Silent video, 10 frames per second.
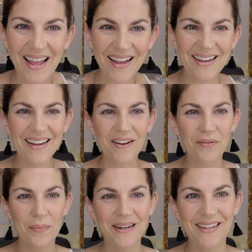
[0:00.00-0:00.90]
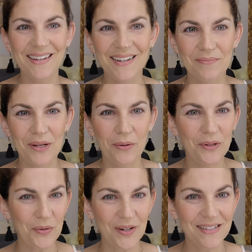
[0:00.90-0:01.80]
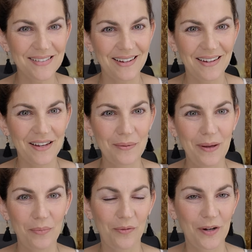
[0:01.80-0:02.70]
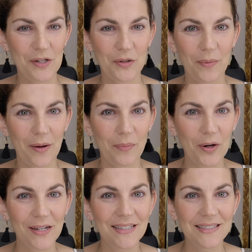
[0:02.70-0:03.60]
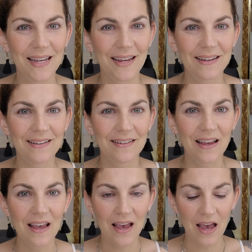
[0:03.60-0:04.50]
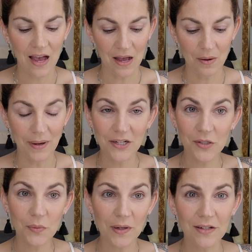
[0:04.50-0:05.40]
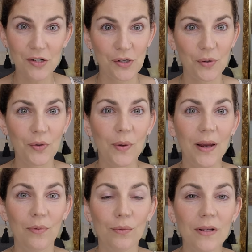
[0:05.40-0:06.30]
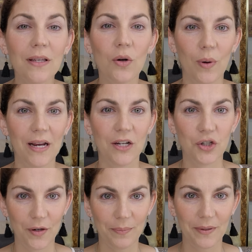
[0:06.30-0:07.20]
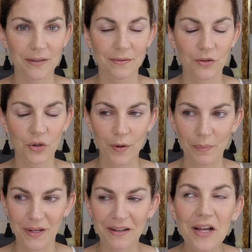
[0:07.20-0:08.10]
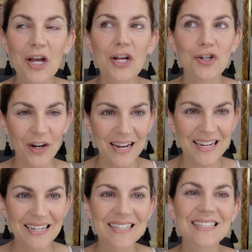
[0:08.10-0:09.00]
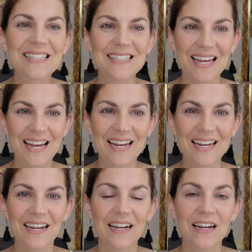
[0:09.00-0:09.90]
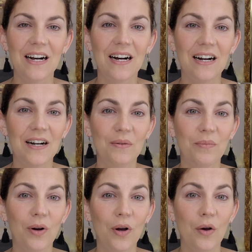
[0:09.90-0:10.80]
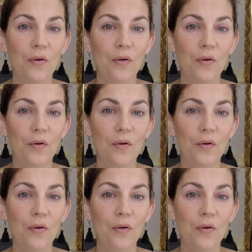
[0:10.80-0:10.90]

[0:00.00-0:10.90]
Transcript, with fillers: Hey everybody, I'm Naomi Nourse. I am a professional makeup artist and um, I just wanted to show you a really quick trip, trip, trick today um,